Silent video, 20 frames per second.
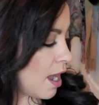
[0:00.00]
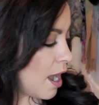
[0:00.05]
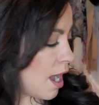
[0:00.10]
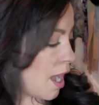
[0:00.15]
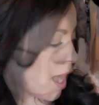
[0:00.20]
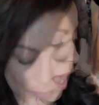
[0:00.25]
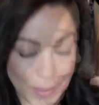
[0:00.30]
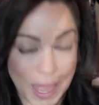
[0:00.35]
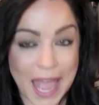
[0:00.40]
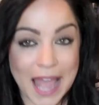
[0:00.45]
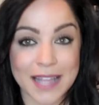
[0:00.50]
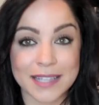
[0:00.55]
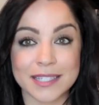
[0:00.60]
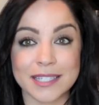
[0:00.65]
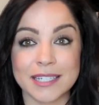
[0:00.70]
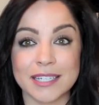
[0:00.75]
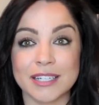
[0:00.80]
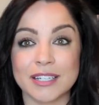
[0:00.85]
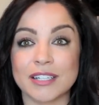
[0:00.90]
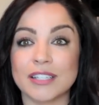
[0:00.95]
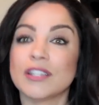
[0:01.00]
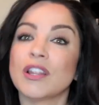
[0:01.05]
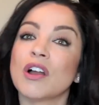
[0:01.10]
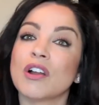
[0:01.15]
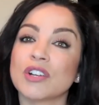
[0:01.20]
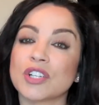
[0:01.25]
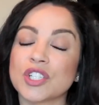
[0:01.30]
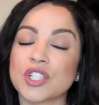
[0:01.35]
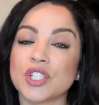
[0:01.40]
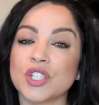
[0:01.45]
I'm passing it
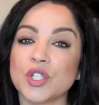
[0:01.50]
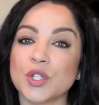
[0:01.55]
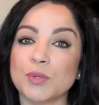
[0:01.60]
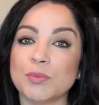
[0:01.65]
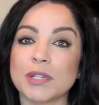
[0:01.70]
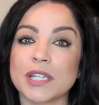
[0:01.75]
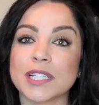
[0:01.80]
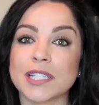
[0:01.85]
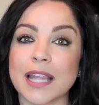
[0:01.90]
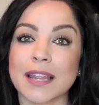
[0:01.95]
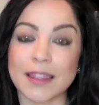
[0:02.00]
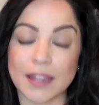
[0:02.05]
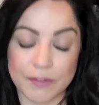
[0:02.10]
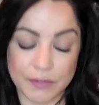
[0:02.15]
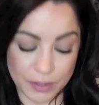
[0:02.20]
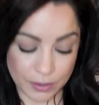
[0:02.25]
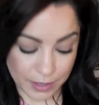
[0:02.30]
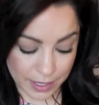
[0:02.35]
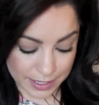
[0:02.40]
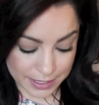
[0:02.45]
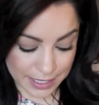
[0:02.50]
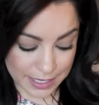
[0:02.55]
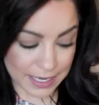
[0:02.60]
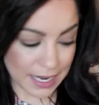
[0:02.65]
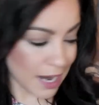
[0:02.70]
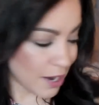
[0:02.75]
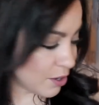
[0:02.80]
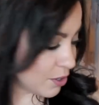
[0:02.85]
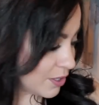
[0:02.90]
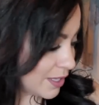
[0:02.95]
along to you because I love you guys, and
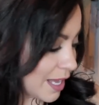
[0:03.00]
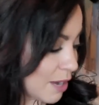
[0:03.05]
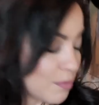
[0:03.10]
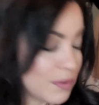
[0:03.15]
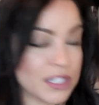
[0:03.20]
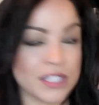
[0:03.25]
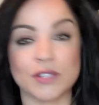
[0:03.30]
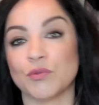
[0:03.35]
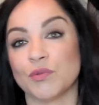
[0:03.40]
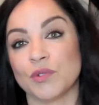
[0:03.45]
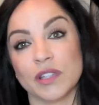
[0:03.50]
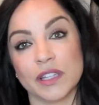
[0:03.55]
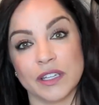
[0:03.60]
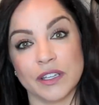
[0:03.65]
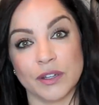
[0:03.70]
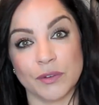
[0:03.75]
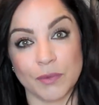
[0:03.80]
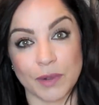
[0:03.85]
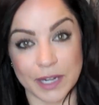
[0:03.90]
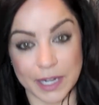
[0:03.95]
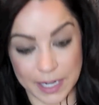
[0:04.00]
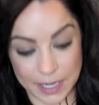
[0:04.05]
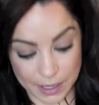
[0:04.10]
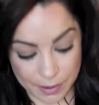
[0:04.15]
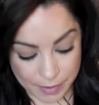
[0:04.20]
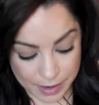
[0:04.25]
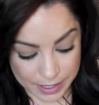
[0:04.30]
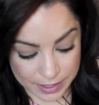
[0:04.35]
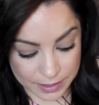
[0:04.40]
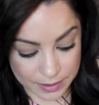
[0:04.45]
I heard that one's a really good one
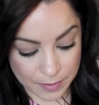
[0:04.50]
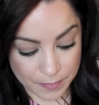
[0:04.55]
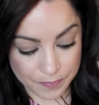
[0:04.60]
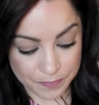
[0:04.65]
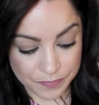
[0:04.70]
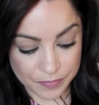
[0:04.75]
anyways.